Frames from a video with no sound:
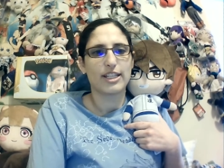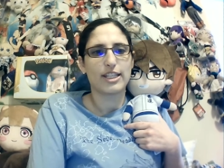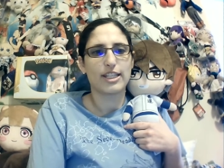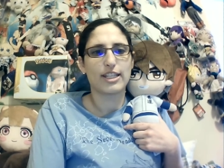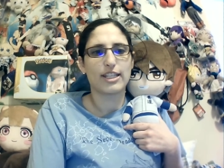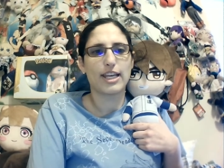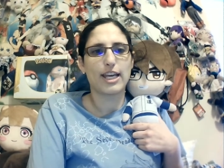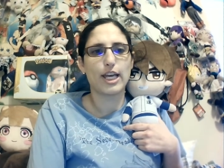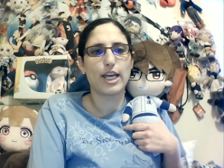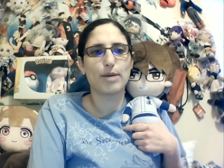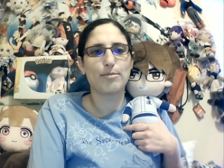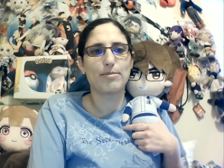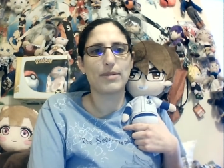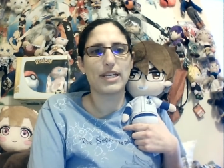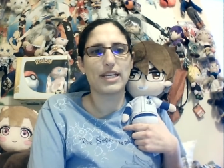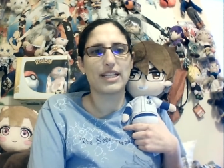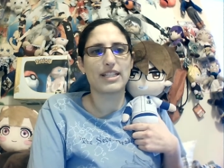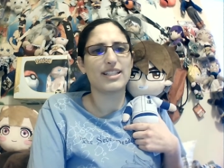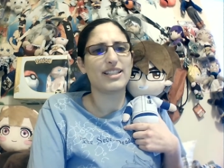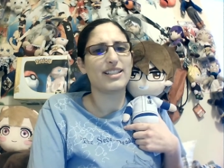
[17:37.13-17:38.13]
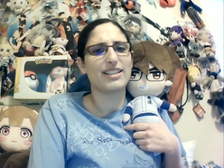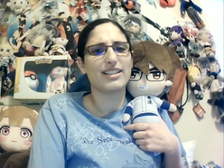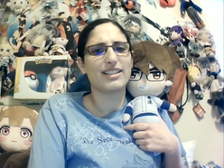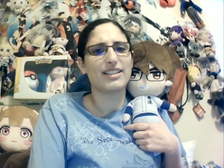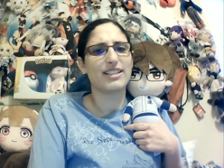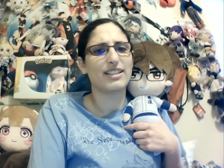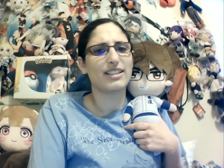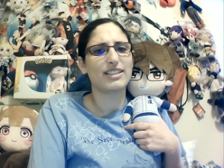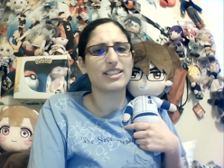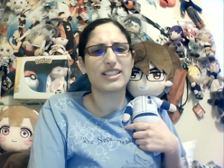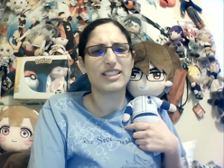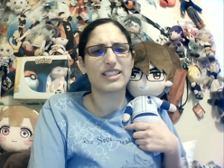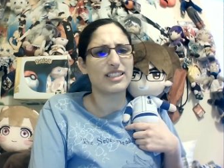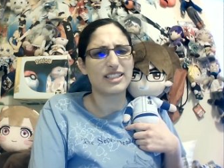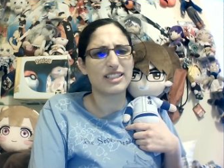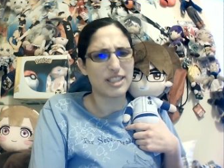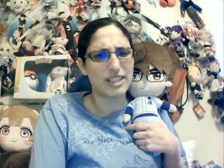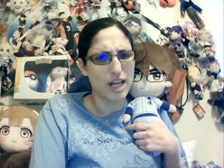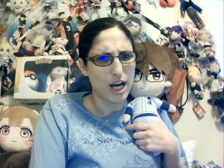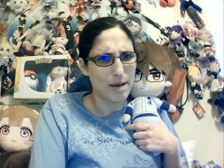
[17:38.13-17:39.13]
Can't be.
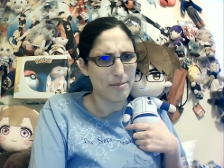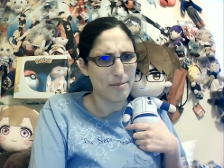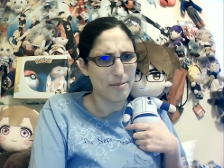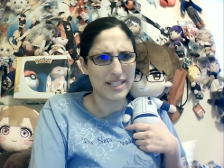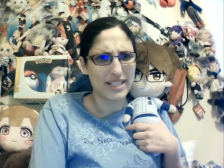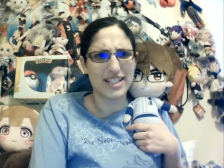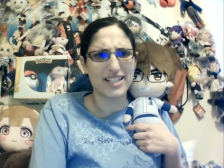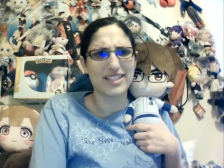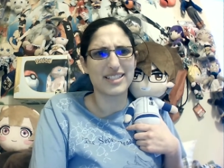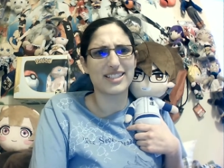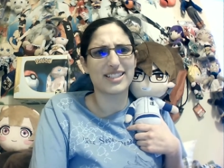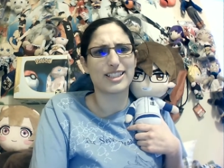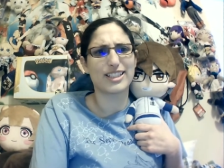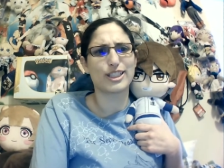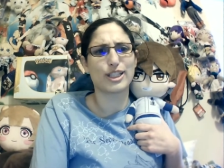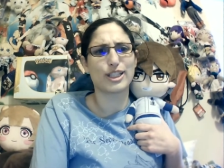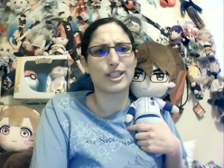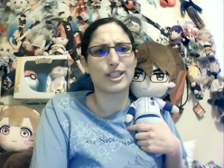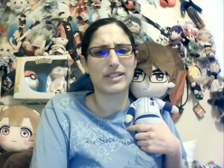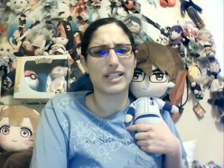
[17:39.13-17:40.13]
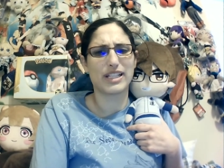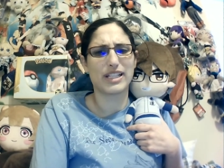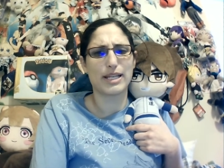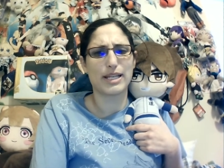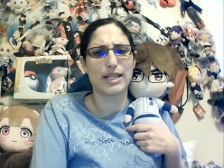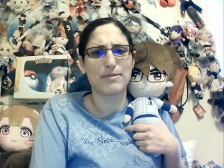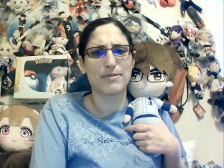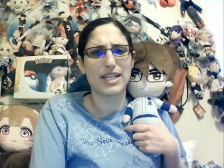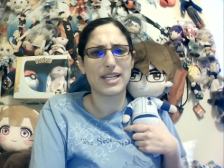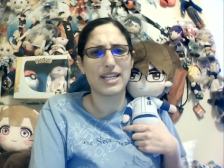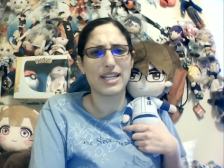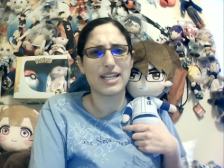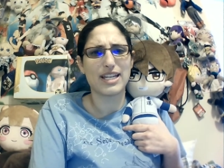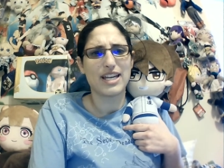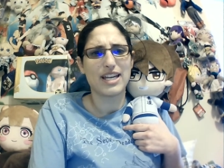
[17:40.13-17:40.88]
Stop it, not to someone like me.